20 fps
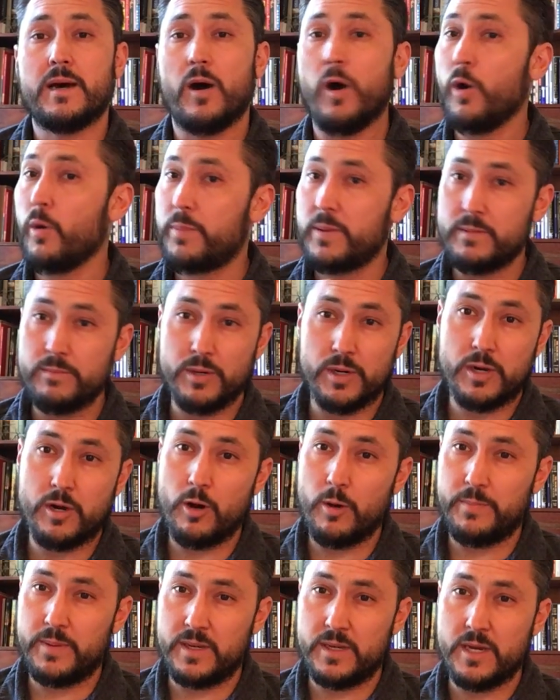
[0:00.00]
Open book,
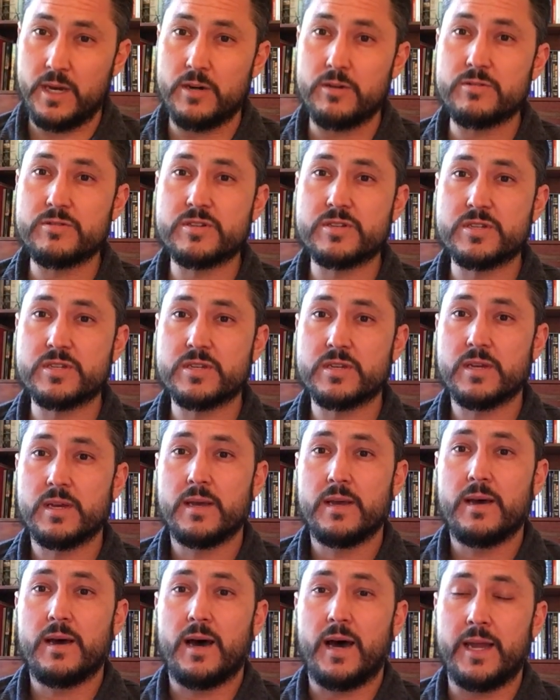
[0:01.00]
open notes.
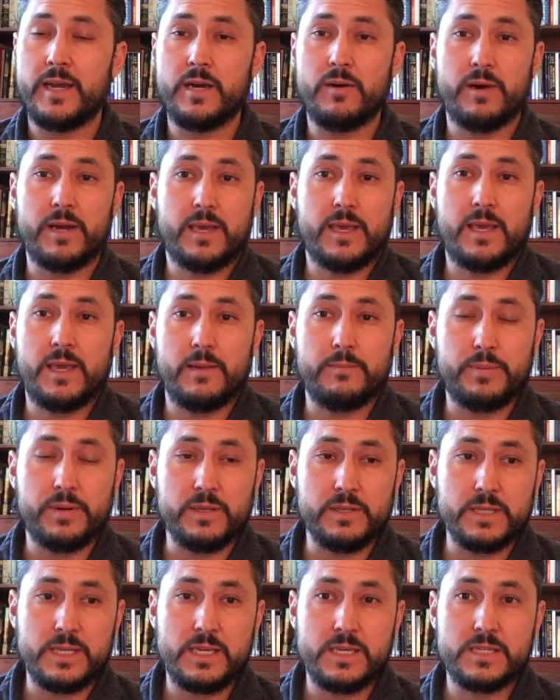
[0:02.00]
I know I can't
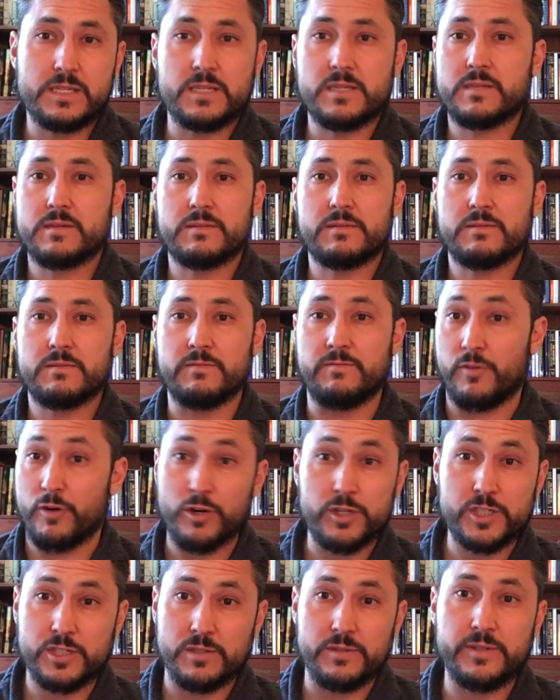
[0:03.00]
police
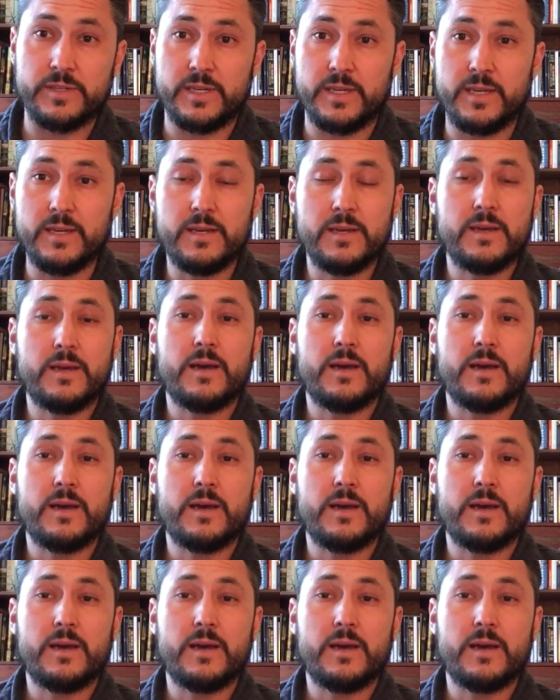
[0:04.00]
virtually.